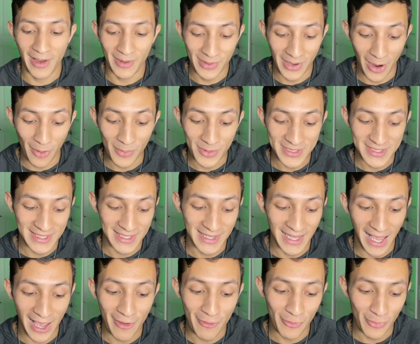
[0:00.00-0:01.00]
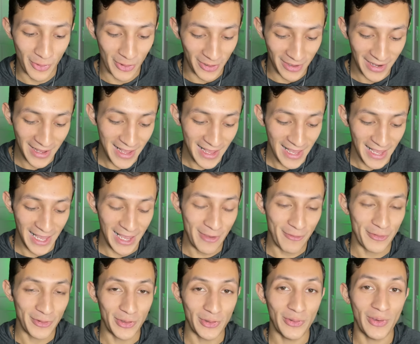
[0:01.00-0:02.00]
I almost said the F word,
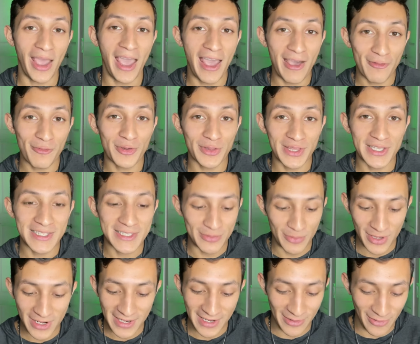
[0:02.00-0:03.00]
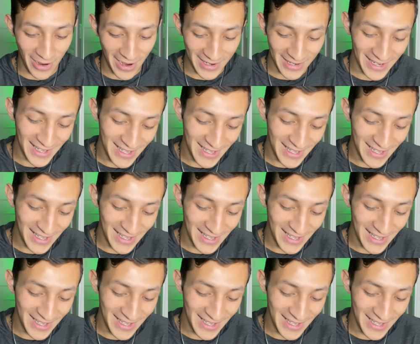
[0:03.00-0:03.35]
if you F with this reading, right?